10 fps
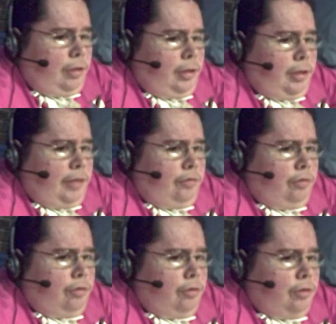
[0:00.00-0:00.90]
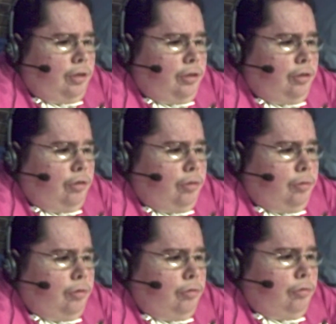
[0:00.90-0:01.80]
after another
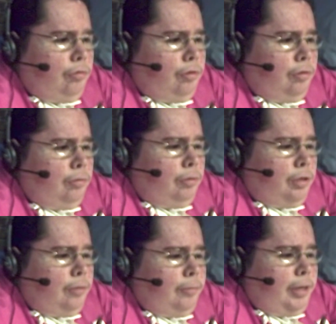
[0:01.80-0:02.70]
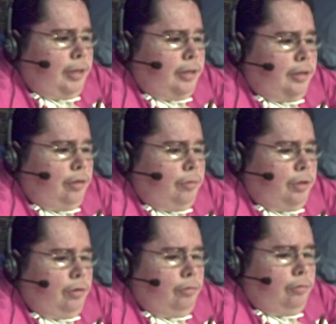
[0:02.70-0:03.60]
commercial, we come back and Del
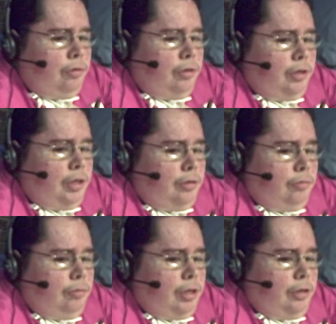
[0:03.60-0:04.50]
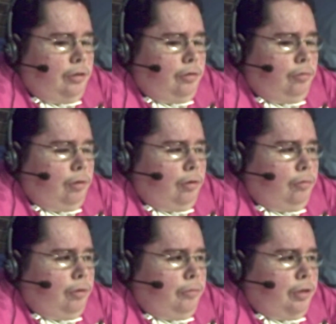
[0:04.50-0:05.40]
Rio is ready to go
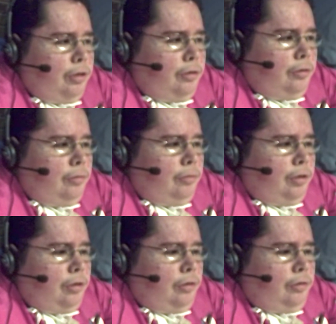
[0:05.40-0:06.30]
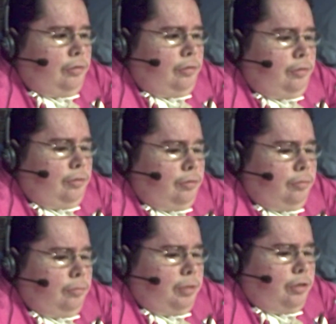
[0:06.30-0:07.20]
one-on-one with a
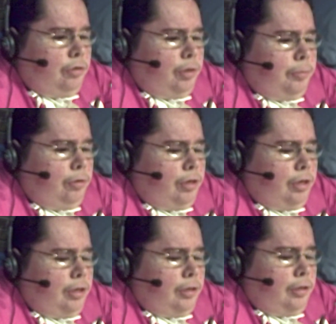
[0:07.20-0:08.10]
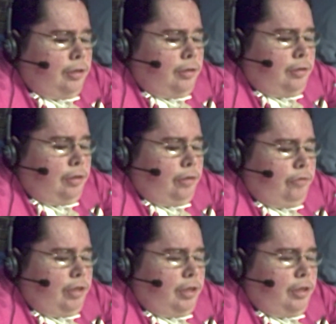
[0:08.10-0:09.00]
mystery opponent of
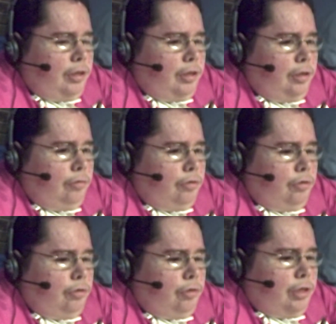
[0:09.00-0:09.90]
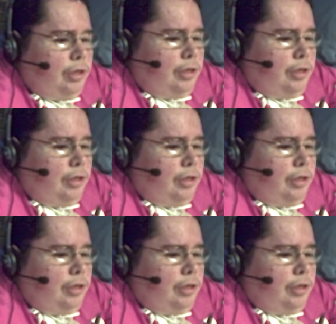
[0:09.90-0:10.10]
Vicky Guerrero's choosing.